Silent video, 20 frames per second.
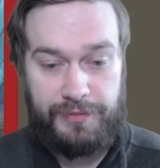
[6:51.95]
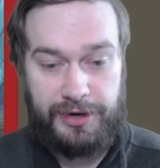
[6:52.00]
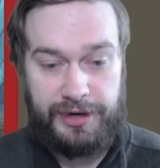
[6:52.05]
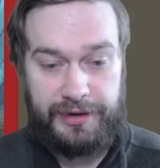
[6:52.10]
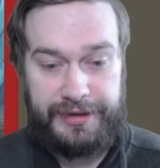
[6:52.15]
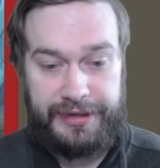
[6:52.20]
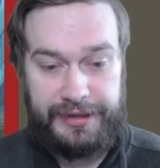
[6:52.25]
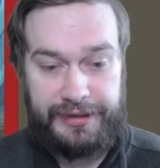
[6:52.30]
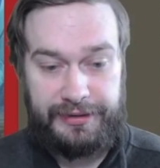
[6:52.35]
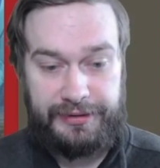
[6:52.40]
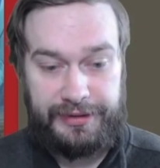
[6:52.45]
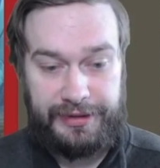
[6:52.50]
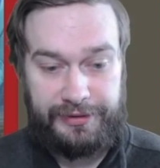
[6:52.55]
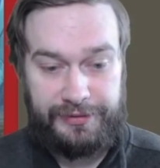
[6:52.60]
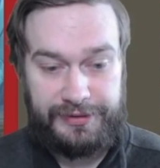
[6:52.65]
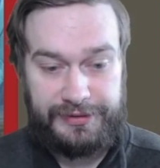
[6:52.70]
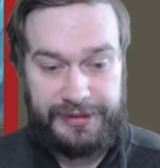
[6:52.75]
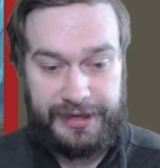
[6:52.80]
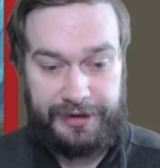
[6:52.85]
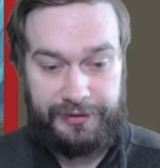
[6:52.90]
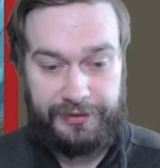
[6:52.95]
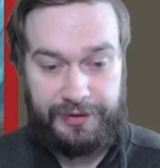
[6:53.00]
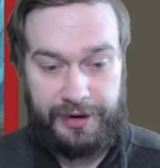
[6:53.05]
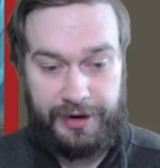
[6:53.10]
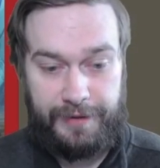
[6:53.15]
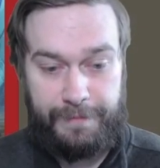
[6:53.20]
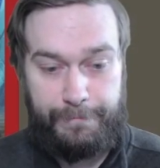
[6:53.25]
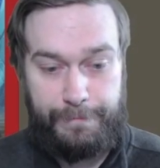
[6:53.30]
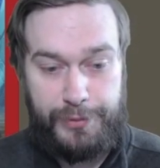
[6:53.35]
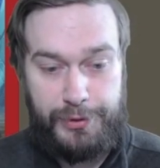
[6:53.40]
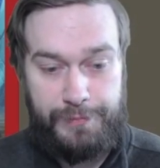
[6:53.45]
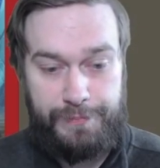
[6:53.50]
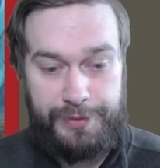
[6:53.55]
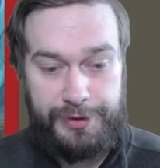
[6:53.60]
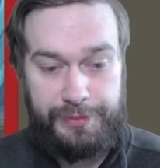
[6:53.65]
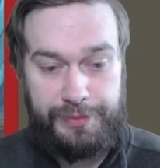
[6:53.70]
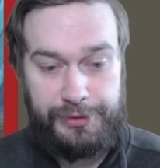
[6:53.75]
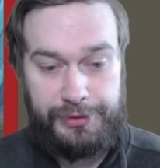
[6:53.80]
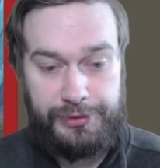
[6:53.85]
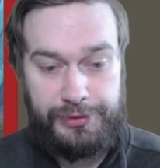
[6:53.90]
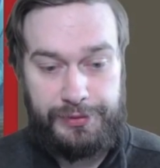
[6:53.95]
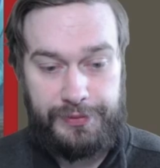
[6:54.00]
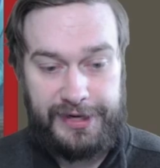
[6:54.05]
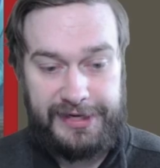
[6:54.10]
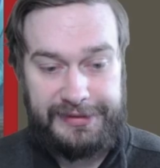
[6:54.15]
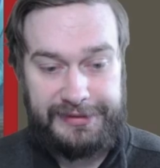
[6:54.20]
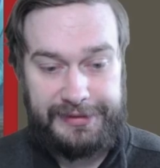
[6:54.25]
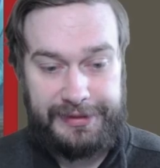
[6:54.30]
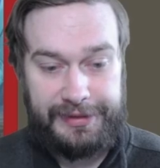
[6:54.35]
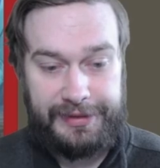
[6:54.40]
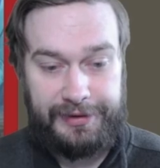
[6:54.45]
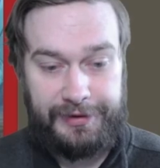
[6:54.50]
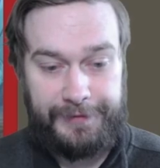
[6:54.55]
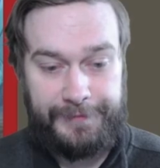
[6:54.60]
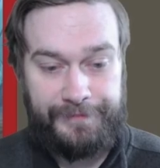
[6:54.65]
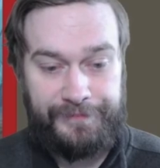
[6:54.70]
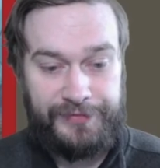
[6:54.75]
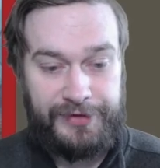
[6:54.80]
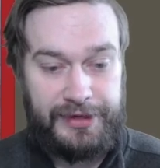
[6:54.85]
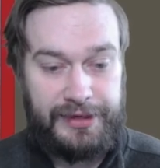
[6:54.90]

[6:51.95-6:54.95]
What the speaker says: marking near the title card. Boop-a-boo, right there.